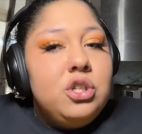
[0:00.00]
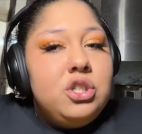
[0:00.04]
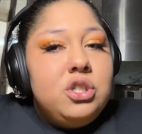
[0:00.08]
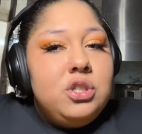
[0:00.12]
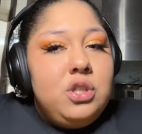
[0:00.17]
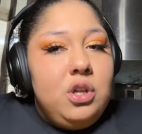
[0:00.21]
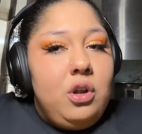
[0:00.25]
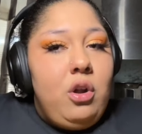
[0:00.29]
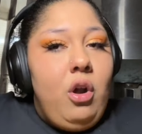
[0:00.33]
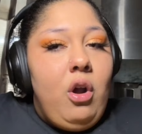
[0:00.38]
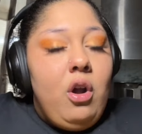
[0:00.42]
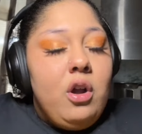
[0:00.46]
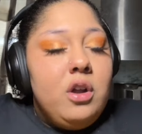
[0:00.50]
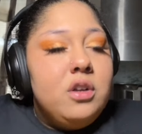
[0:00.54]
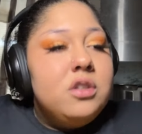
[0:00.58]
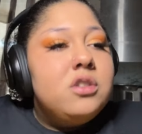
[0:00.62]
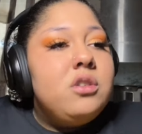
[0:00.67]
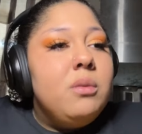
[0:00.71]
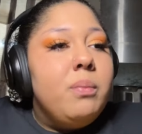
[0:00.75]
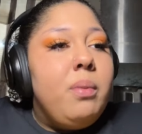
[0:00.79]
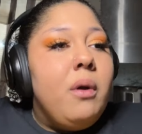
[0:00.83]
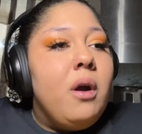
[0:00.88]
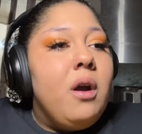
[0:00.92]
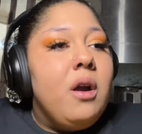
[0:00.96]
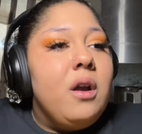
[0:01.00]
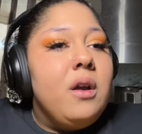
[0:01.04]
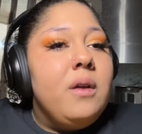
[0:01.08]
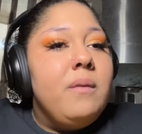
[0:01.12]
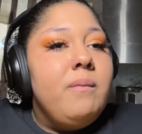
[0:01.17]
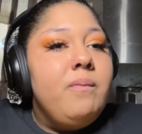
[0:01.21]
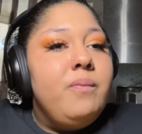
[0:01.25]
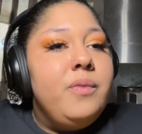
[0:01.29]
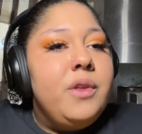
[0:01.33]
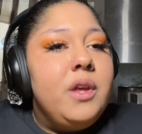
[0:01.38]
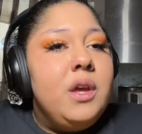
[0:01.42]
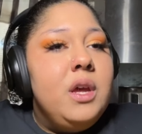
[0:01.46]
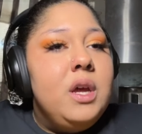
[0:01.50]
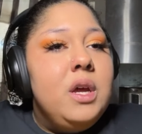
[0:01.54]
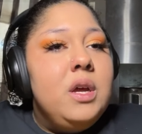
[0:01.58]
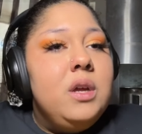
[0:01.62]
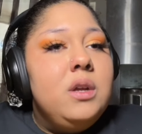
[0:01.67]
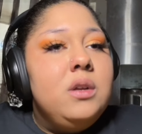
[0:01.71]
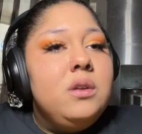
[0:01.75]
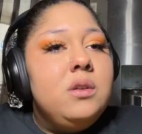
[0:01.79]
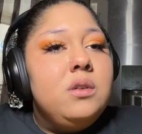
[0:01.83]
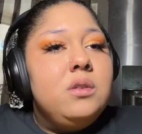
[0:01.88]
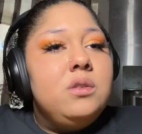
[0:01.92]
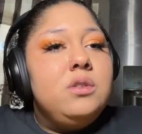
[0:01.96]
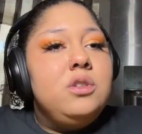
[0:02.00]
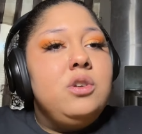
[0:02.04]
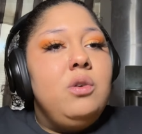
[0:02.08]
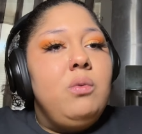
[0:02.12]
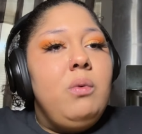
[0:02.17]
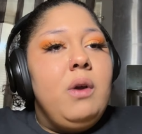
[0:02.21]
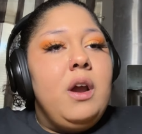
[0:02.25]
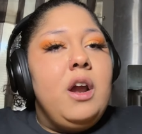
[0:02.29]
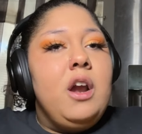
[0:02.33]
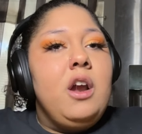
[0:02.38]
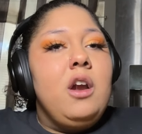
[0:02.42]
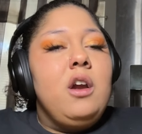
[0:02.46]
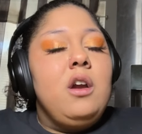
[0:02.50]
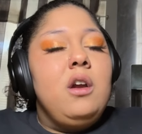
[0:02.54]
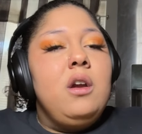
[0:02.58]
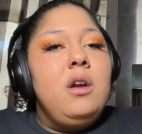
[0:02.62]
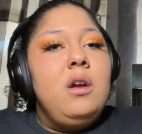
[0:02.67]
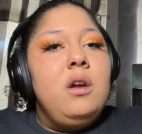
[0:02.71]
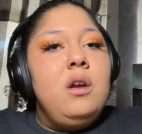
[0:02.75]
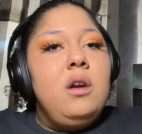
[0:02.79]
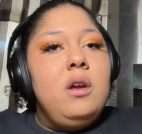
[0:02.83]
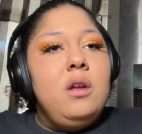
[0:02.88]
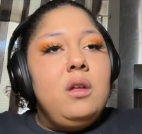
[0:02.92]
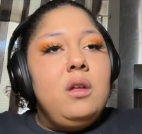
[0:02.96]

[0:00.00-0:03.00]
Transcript: Push the cars apart to where